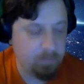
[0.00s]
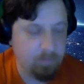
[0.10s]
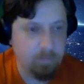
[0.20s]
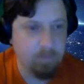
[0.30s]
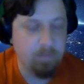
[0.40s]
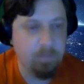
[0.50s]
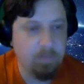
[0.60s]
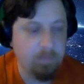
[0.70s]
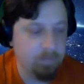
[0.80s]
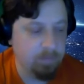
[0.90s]

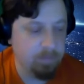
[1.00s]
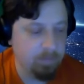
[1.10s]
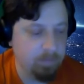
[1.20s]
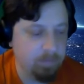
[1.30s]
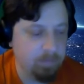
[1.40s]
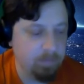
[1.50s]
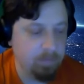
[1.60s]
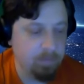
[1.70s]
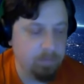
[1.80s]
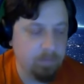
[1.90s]

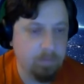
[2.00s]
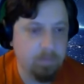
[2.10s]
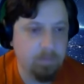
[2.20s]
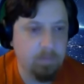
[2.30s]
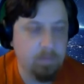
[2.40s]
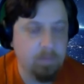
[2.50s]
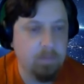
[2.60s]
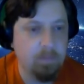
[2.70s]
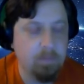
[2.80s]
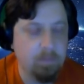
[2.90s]

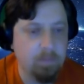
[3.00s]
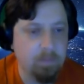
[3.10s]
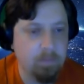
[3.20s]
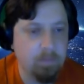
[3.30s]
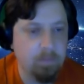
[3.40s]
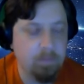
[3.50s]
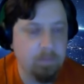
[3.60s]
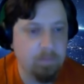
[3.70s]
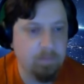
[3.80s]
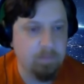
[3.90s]

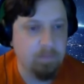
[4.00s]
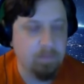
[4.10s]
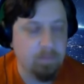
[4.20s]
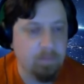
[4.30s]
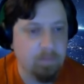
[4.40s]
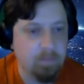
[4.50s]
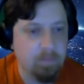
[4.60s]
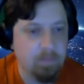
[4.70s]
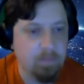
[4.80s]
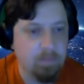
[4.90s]

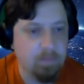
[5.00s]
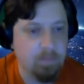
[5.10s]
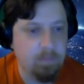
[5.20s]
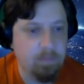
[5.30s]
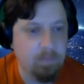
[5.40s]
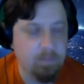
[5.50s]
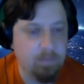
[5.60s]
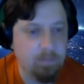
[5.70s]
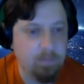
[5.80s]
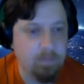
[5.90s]

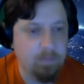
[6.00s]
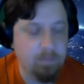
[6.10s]
(not speaking)